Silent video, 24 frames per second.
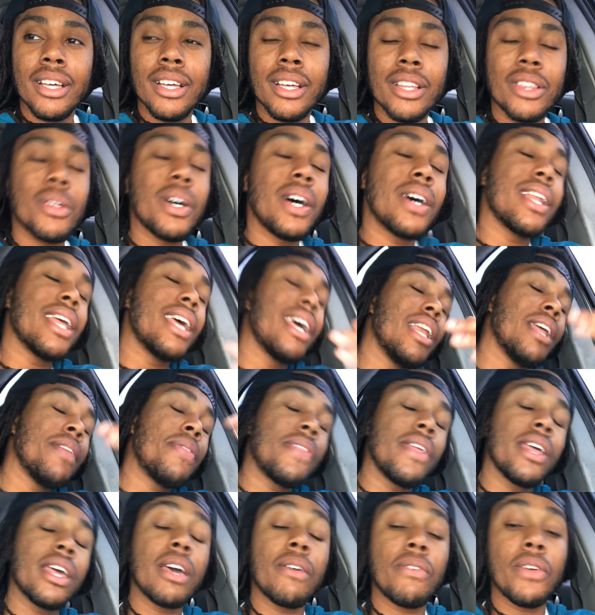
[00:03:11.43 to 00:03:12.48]
Throughout
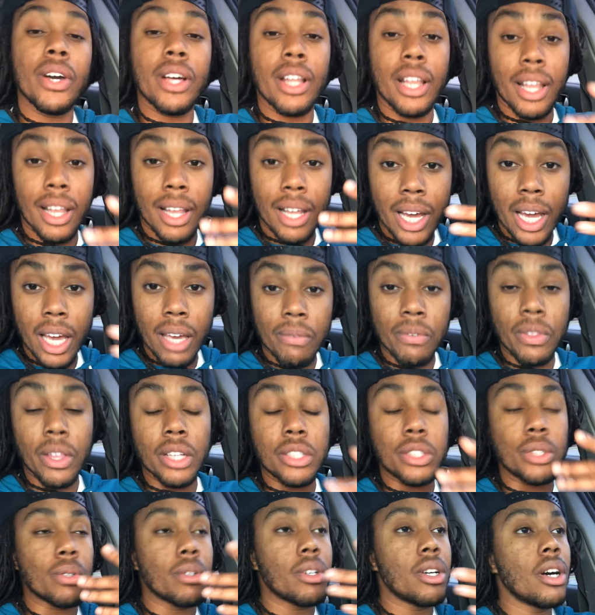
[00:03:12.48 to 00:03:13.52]
anything of your life
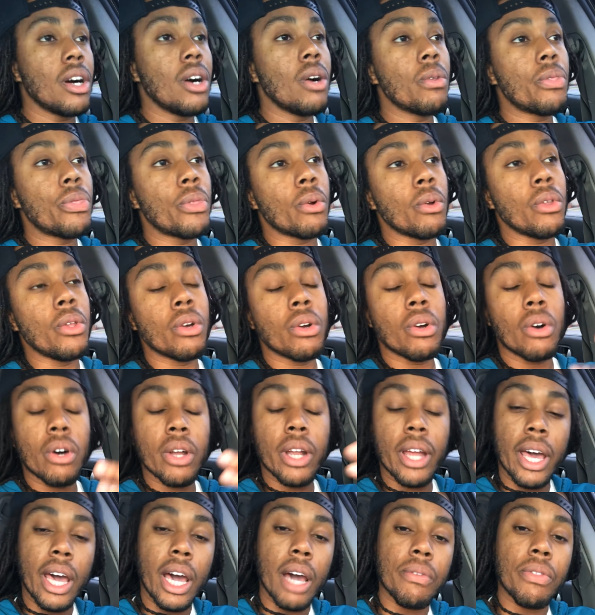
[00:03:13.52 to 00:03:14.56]
that you go through, you're going
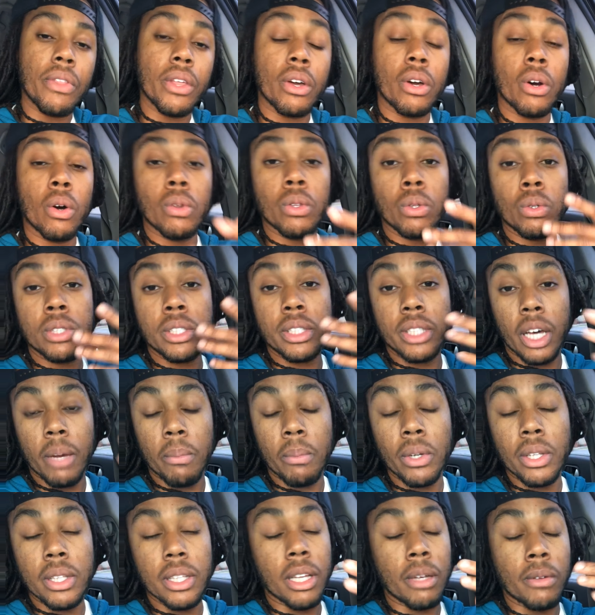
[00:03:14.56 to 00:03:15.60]
to have to go through
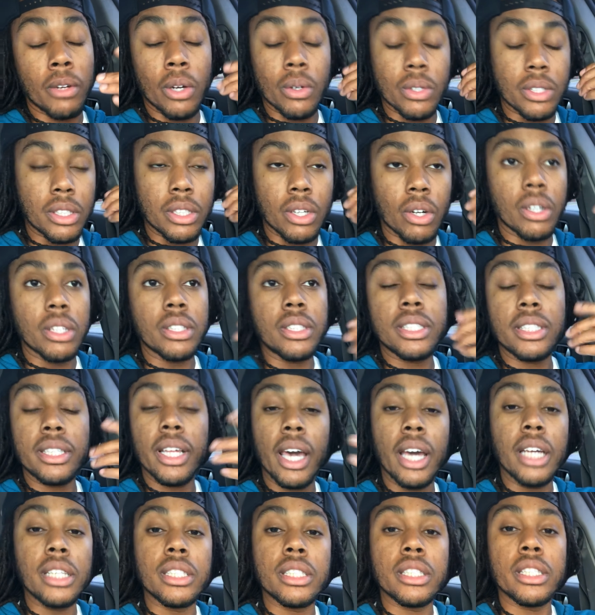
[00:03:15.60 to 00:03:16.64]
separate, certain
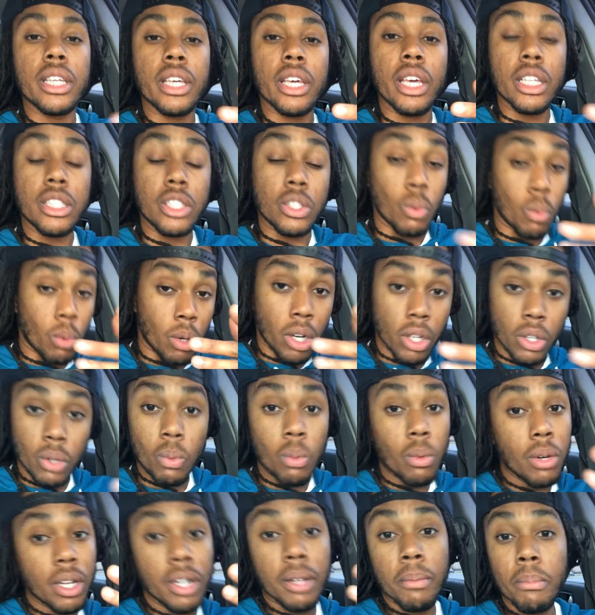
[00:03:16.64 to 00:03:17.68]
stages to get to where you
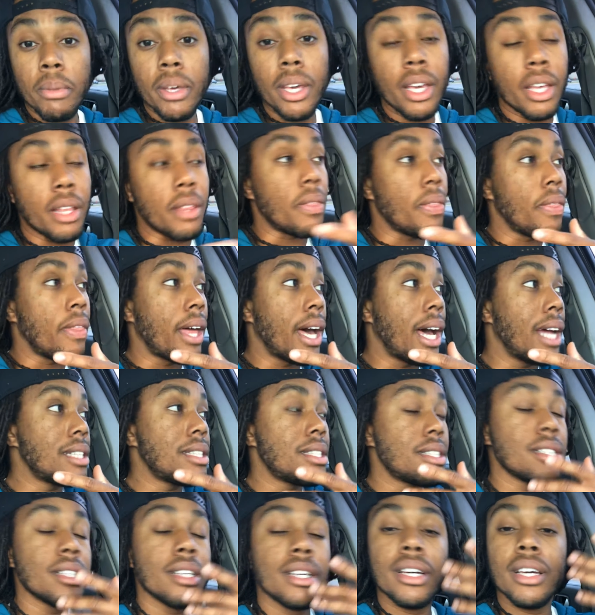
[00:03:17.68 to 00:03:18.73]
want to be.
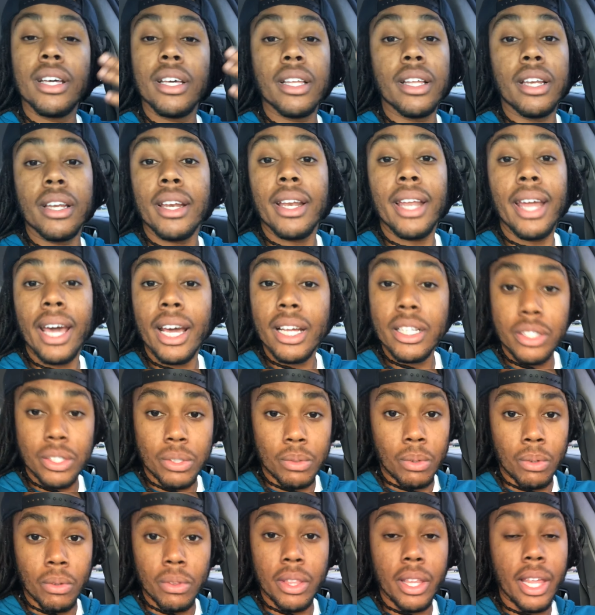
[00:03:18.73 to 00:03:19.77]
That's
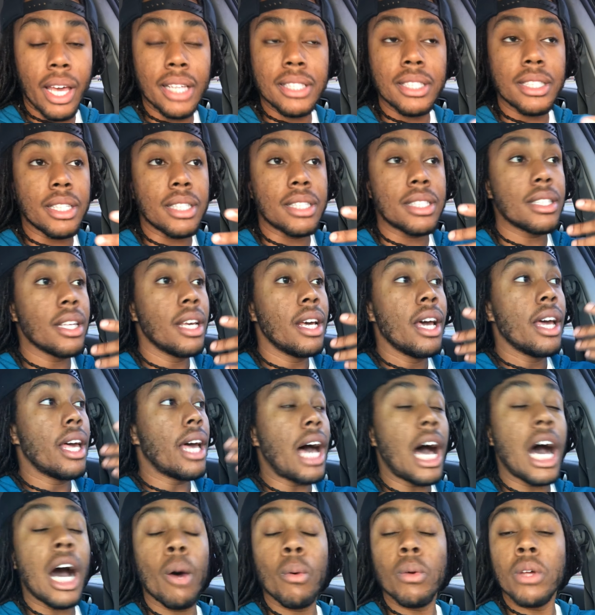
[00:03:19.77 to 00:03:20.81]
natural. That's just
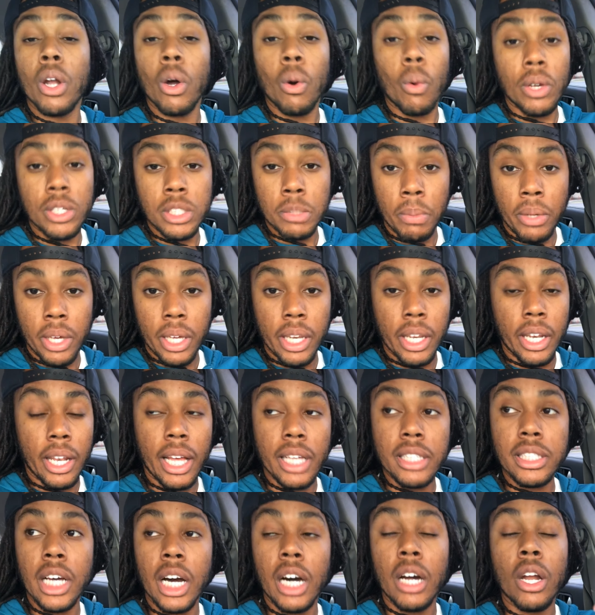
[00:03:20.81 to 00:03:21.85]
how it always been, and
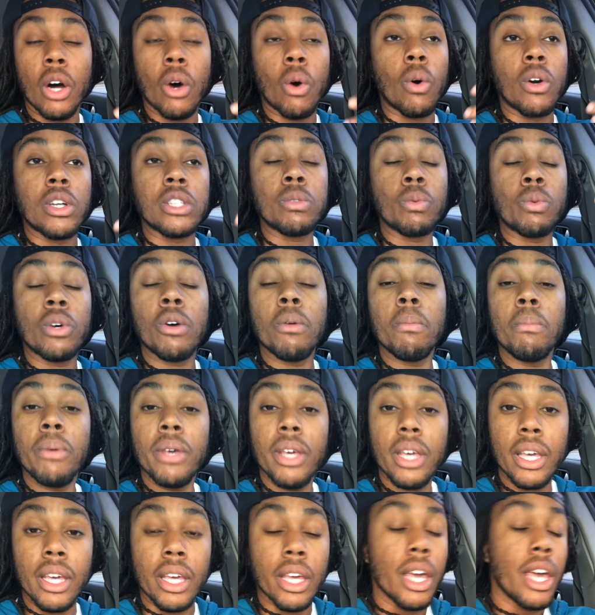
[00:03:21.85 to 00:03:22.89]
that's how it always will
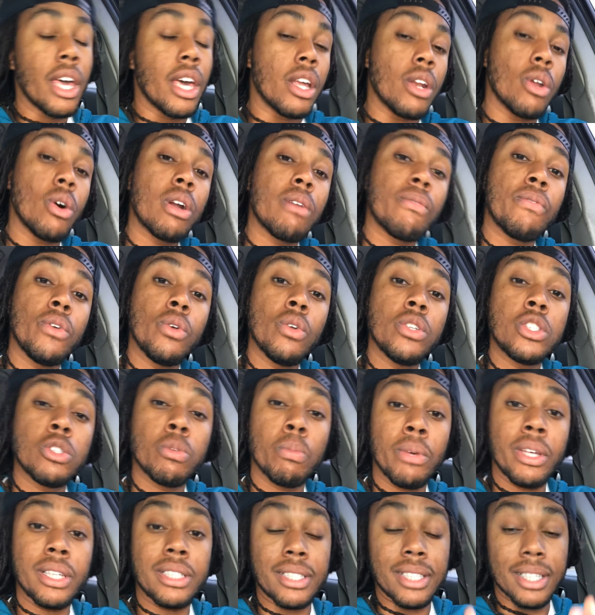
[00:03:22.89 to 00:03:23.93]
be. In order for you to
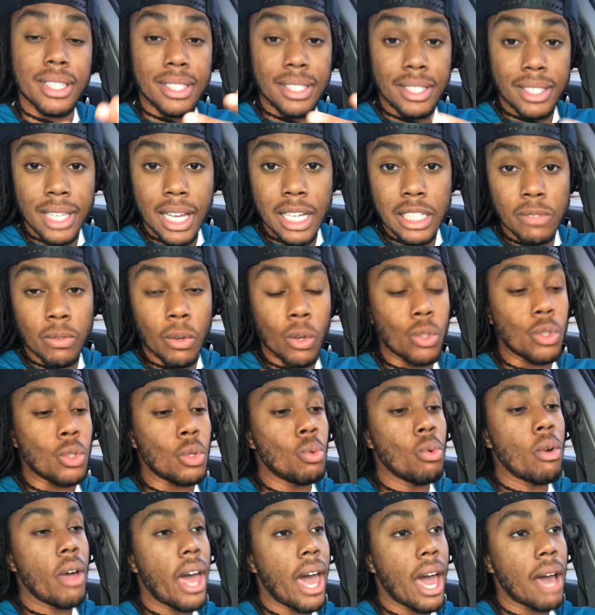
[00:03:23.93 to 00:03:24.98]
be successful,
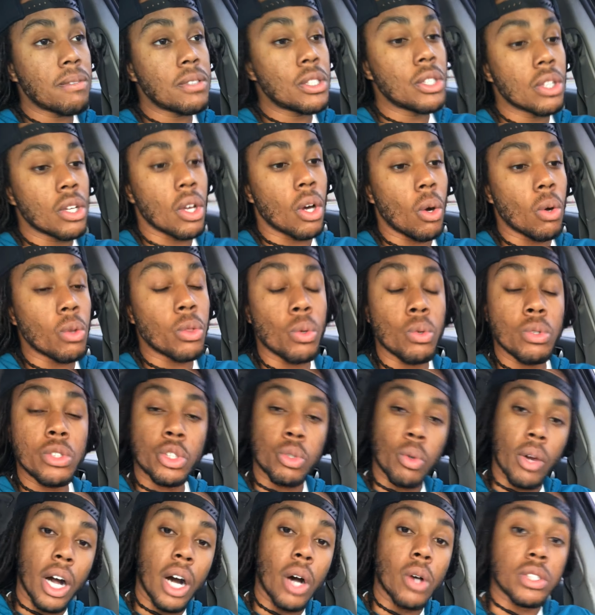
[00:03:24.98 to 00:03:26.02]
you have to go through
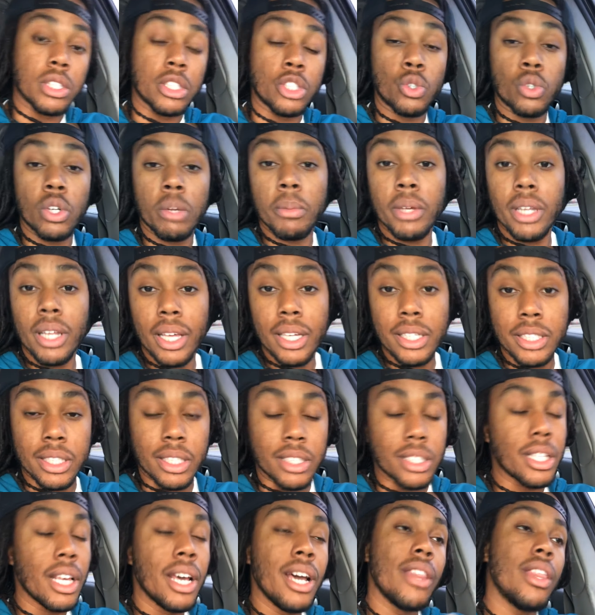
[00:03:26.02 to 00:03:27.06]
trials and
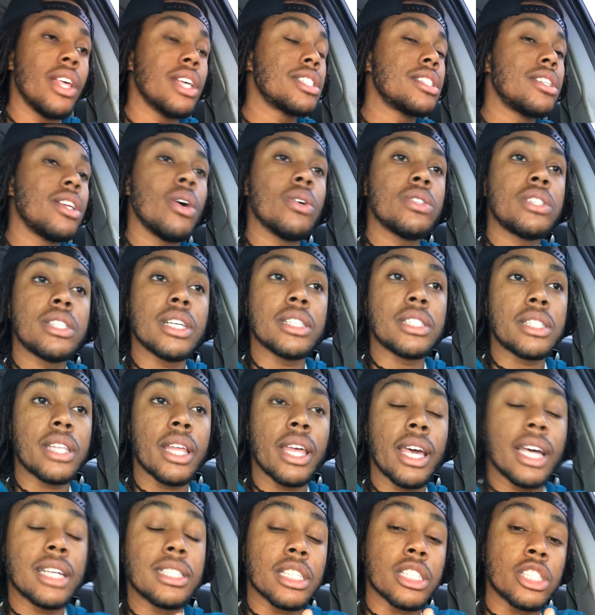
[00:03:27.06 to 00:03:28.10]
tribulations. There's no such
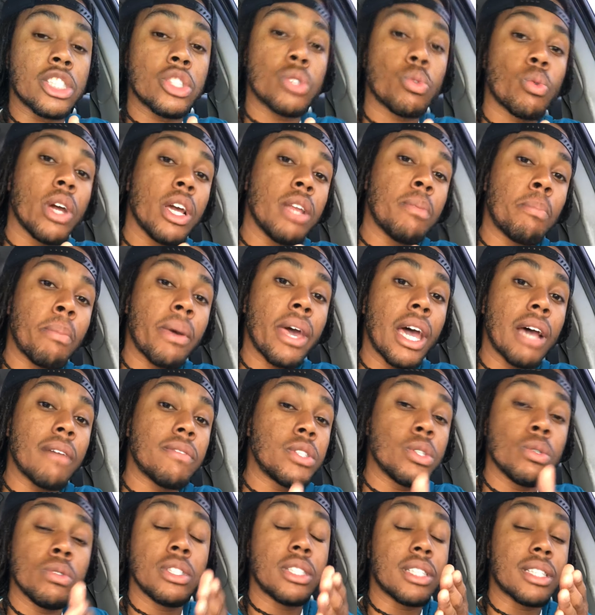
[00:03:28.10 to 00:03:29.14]
thing as a straight path
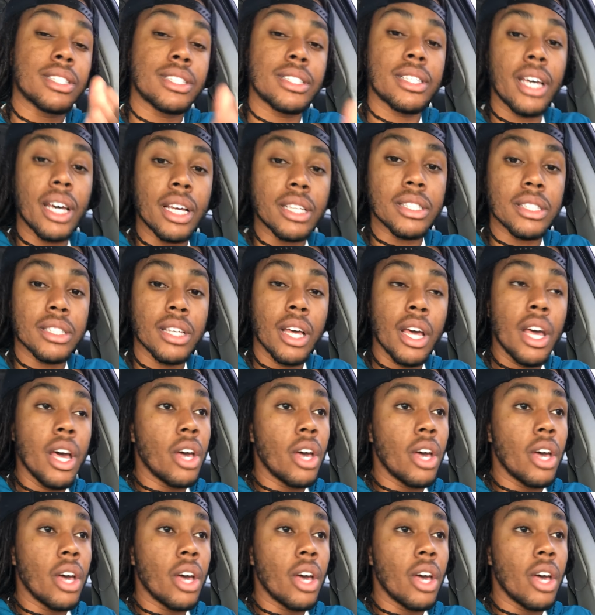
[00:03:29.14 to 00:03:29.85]
to success.